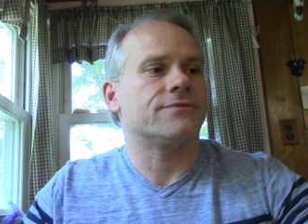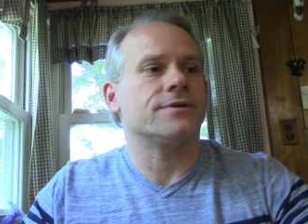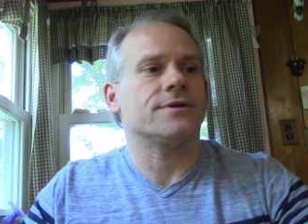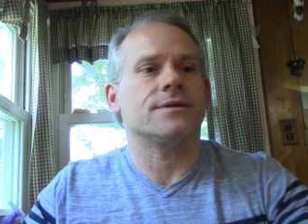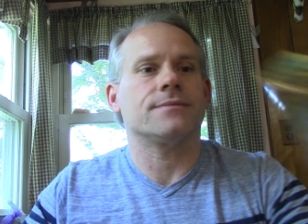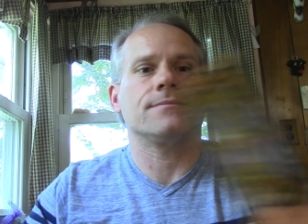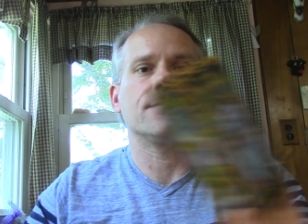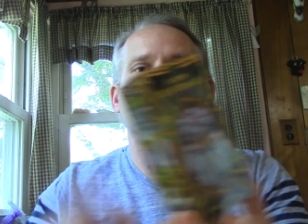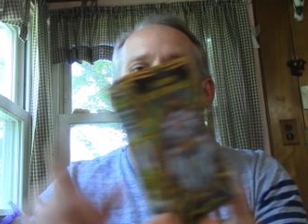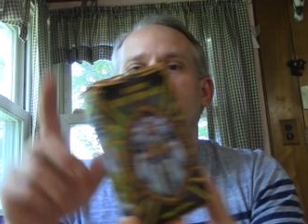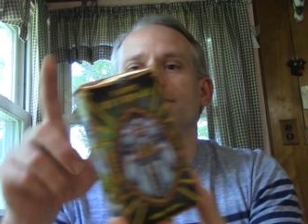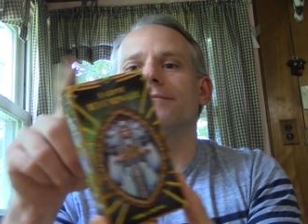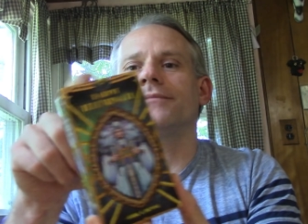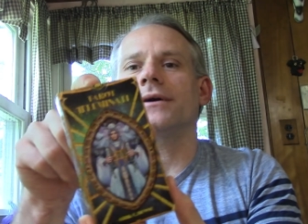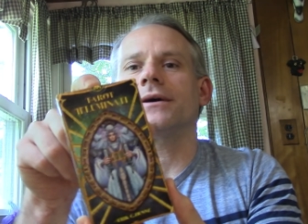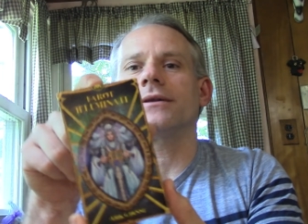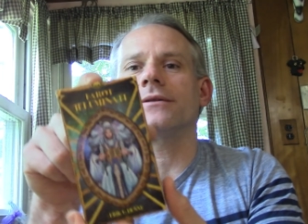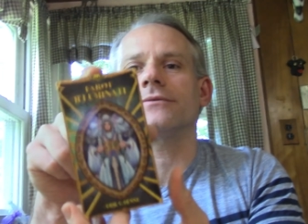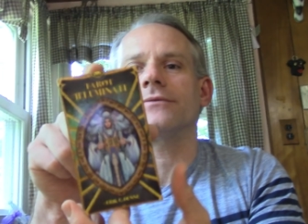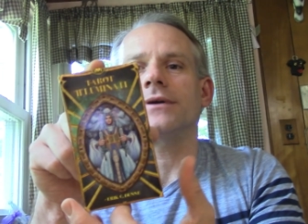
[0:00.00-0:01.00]
For the main
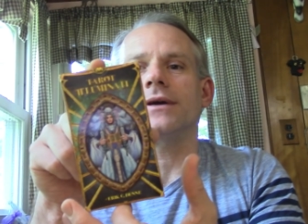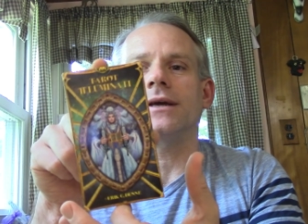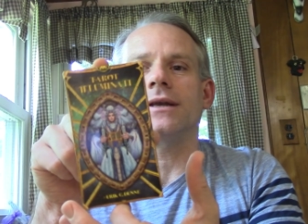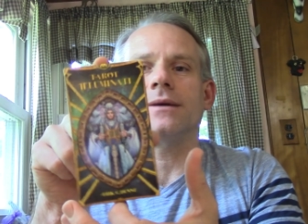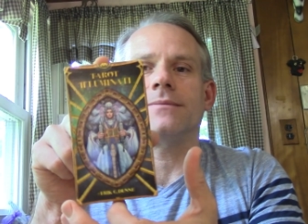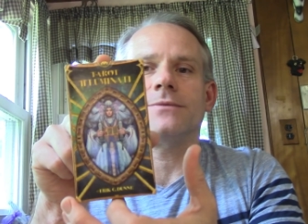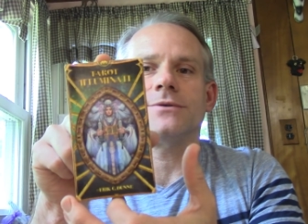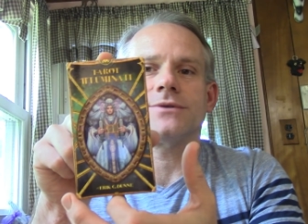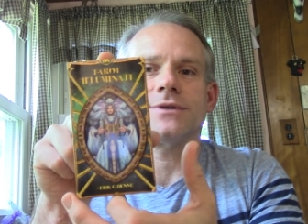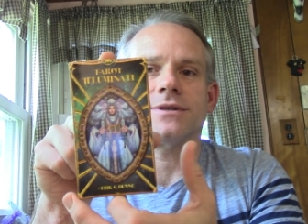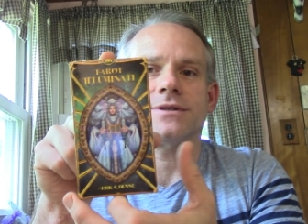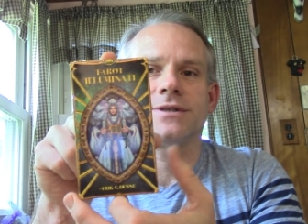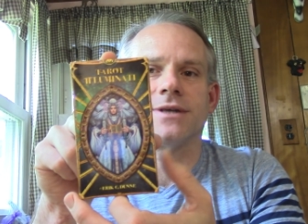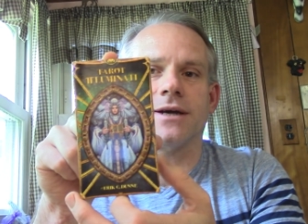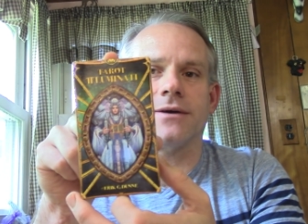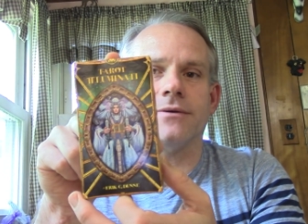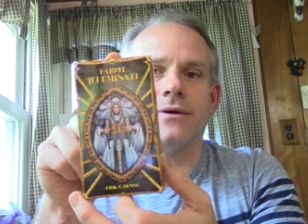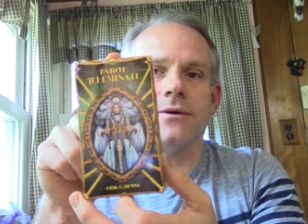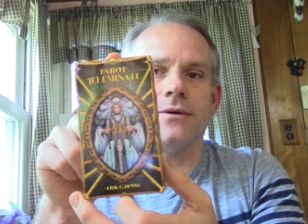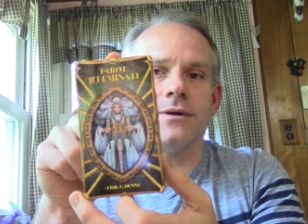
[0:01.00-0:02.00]
part of the read, I'm using
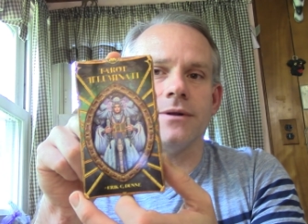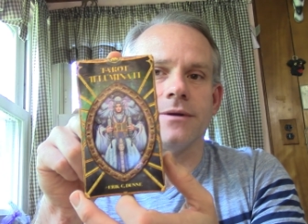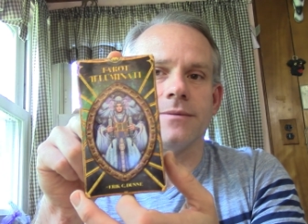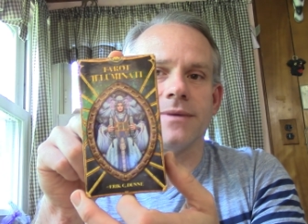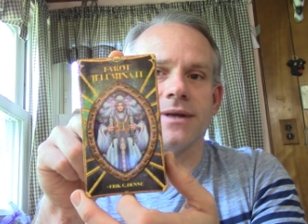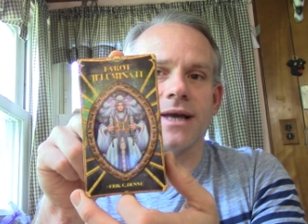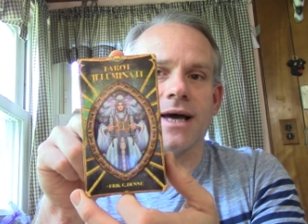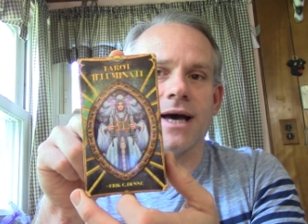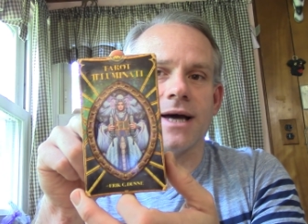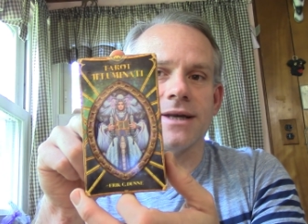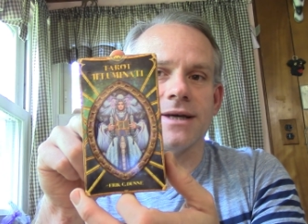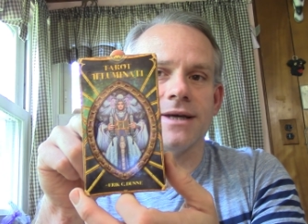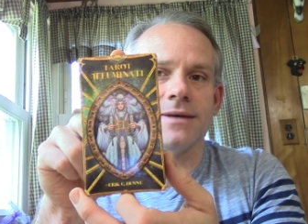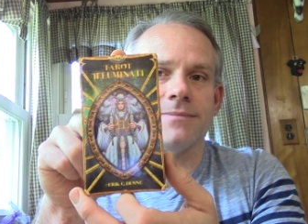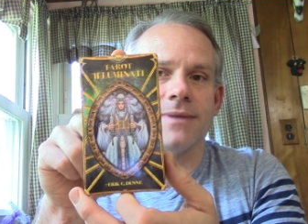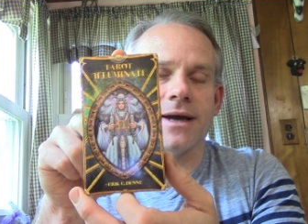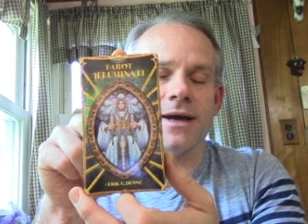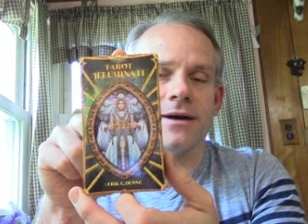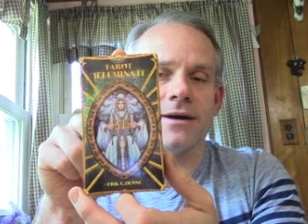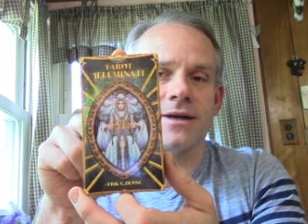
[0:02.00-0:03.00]
Tarot Illuminati
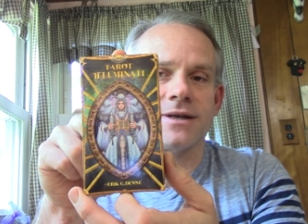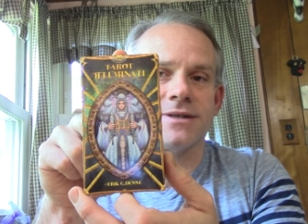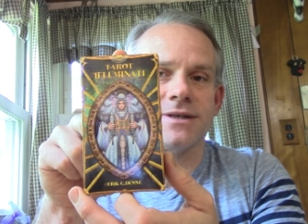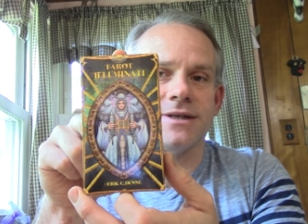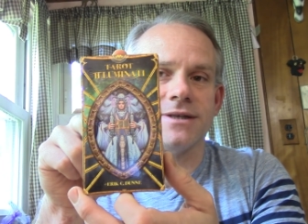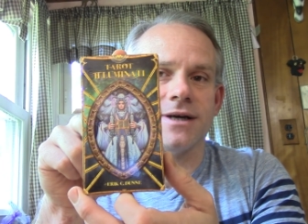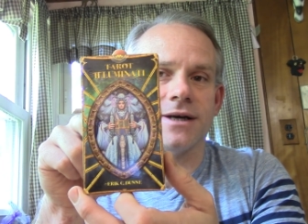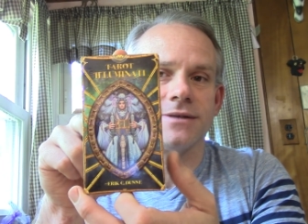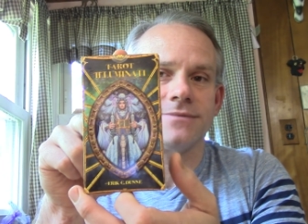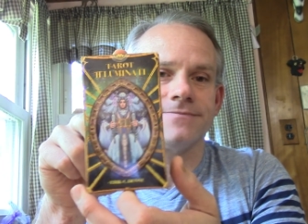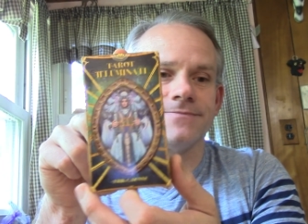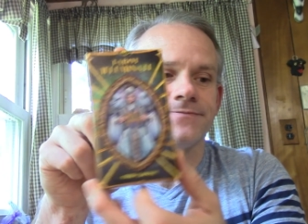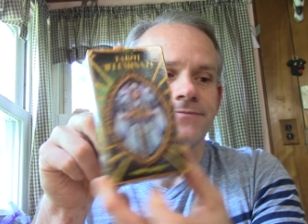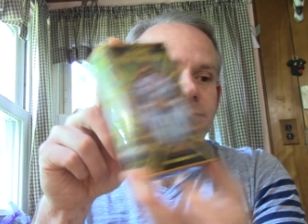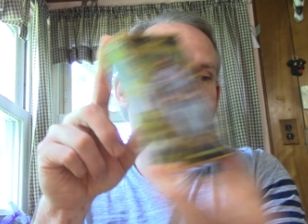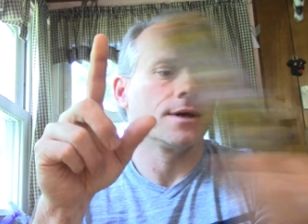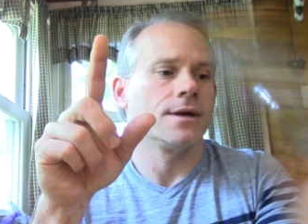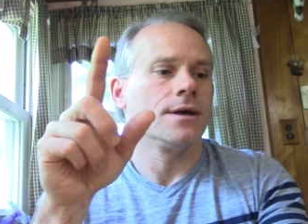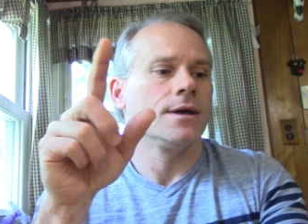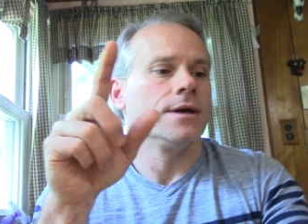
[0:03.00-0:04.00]
by Erik C. Dunne,
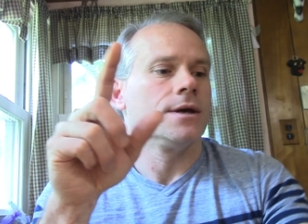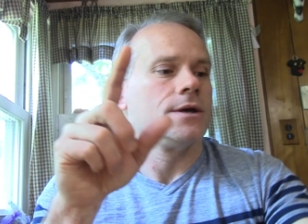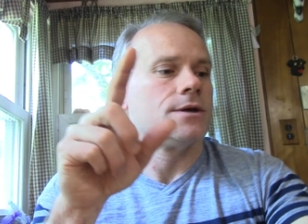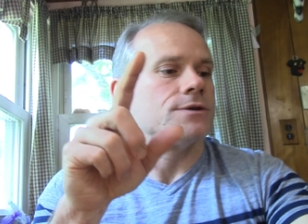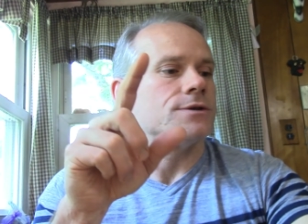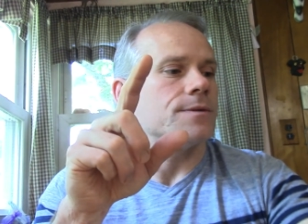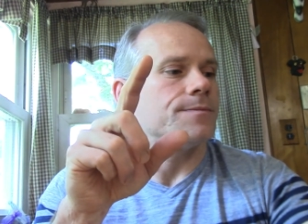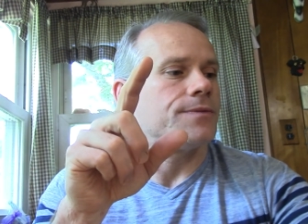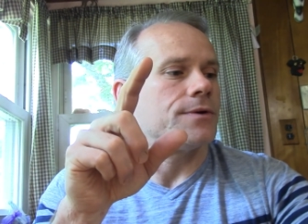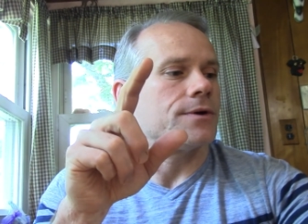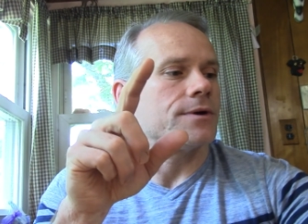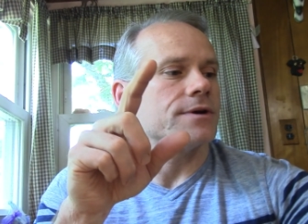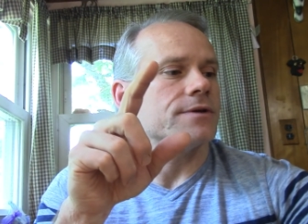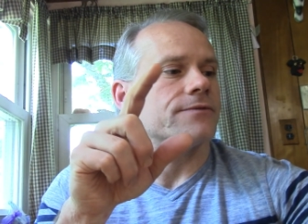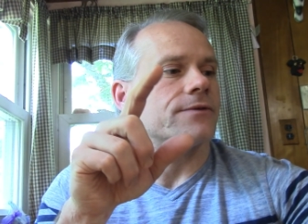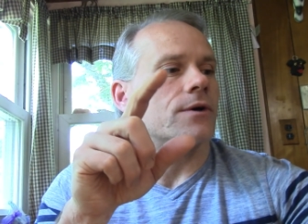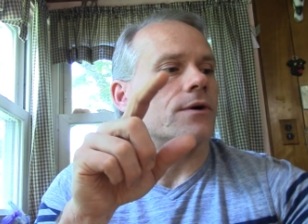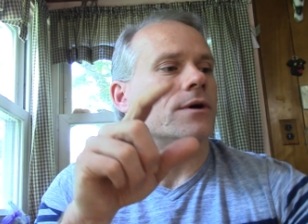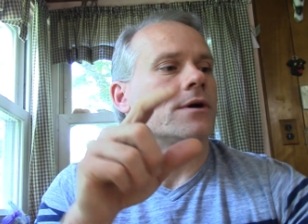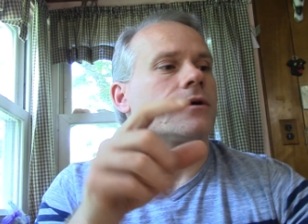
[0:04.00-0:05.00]

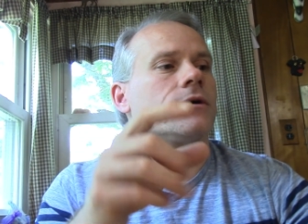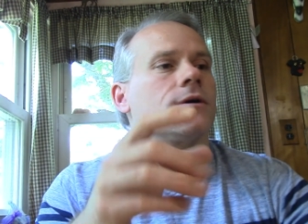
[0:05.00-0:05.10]
Supportive Oracle